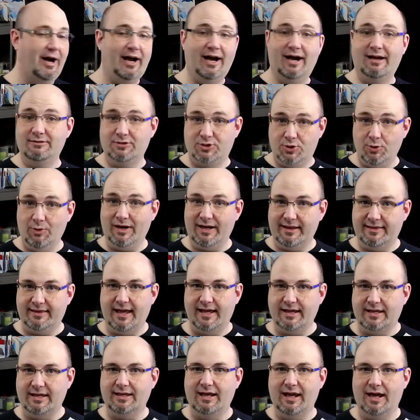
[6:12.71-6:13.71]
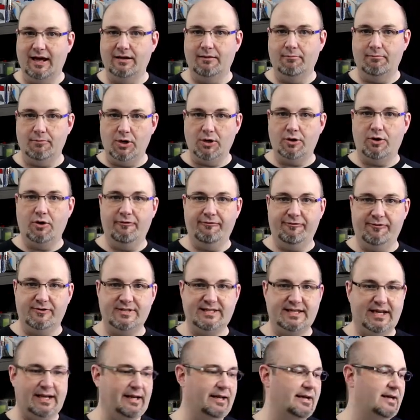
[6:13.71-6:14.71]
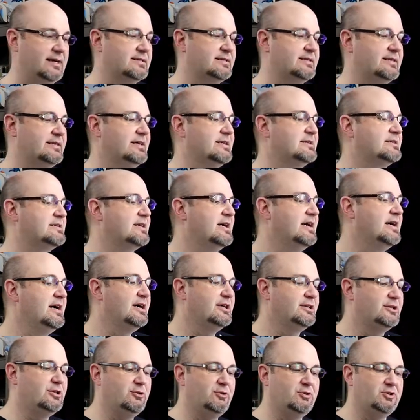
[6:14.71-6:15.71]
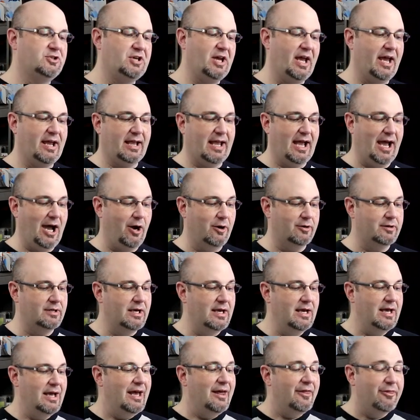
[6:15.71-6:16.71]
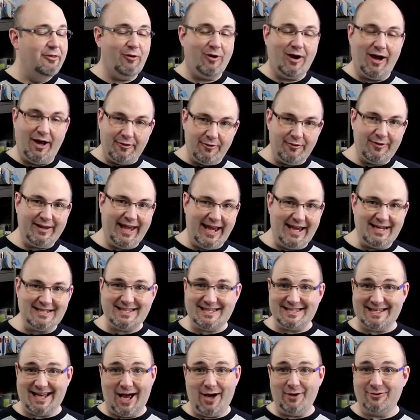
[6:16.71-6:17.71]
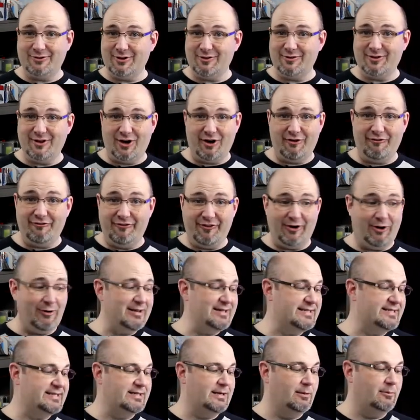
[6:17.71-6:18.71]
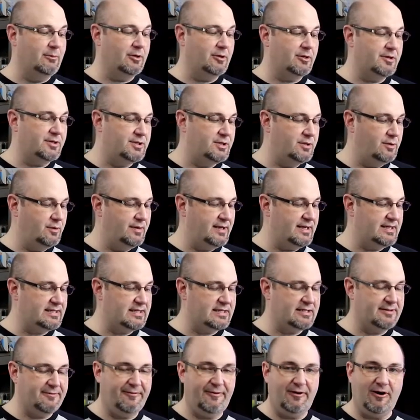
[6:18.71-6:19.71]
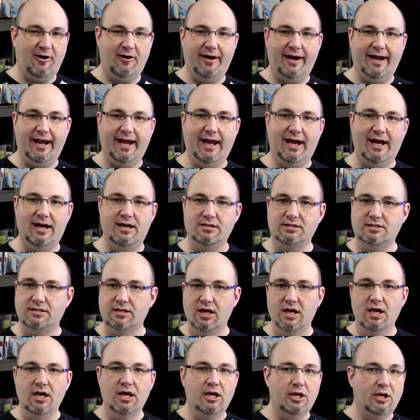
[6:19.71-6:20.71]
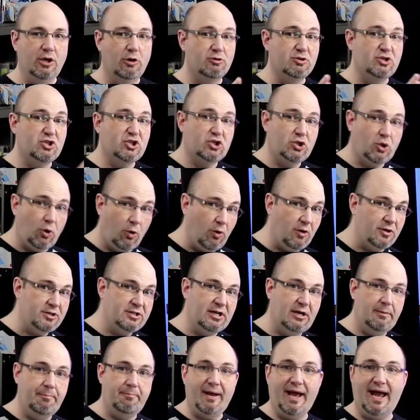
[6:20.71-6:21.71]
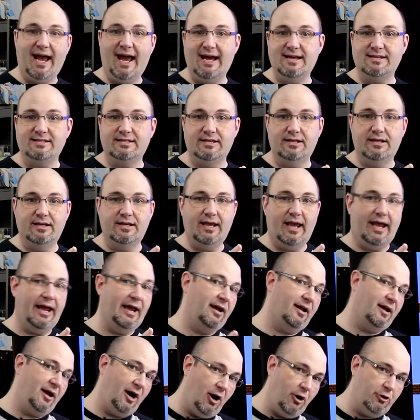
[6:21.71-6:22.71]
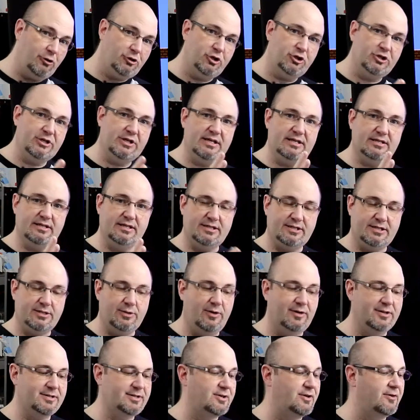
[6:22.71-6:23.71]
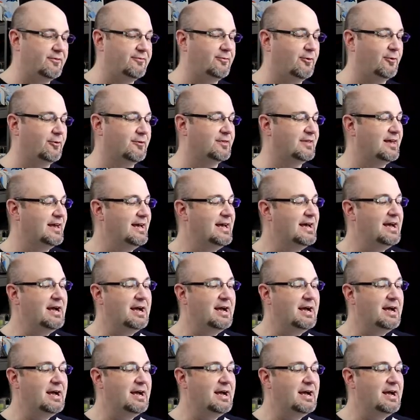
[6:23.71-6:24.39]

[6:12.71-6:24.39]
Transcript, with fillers: I do want to thank again MoKo for sending us this to check out. There are other cases out there that are very similar to this as far as, you know, storage capacity and cartridges and so on and so forth.